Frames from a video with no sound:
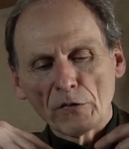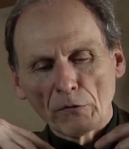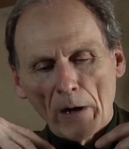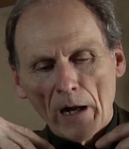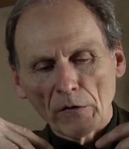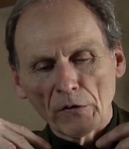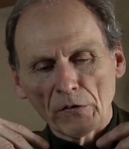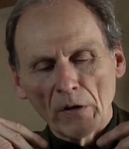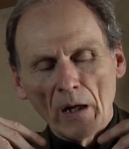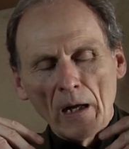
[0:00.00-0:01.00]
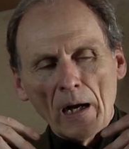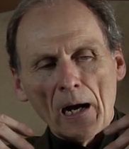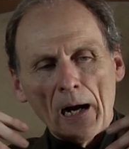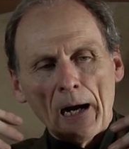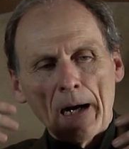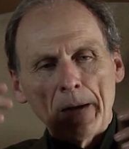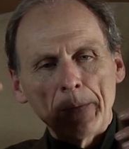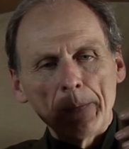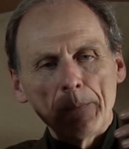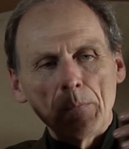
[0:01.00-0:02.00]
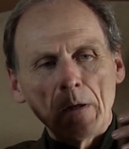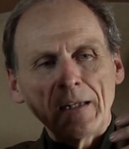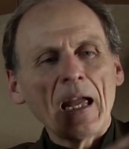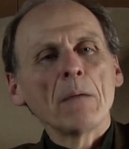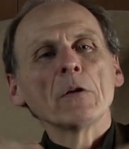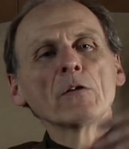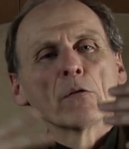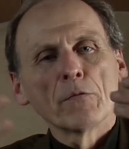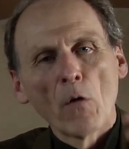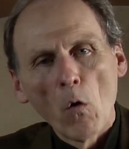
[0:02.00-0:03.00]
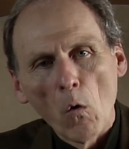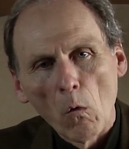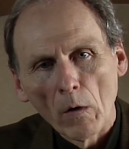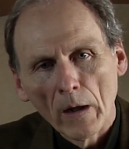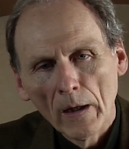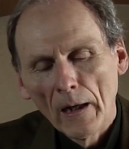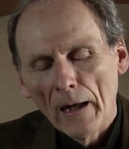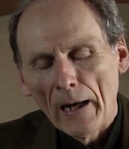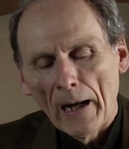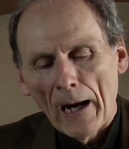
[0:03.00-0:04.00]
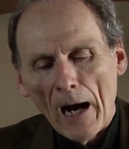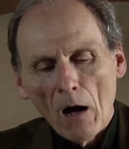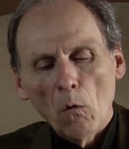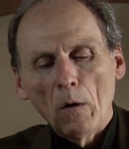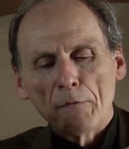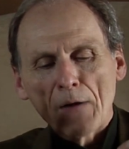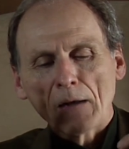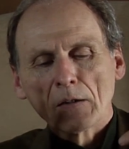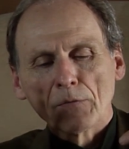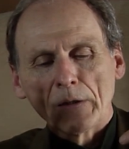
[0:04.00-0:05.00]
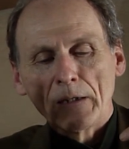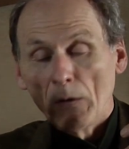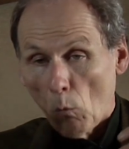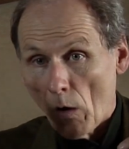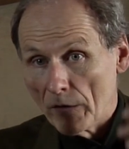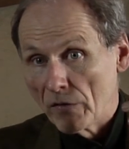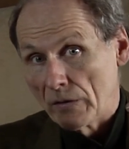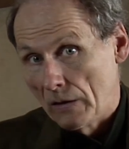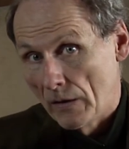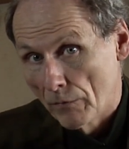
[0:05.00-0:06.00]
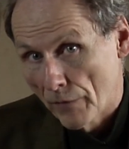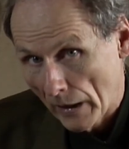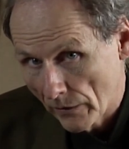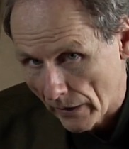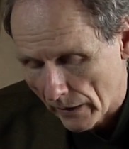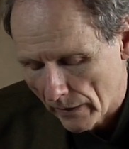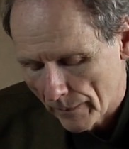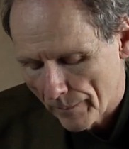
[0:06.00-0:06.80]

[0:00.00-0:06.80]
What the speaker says: stress came into vogue, how effectively it was invented.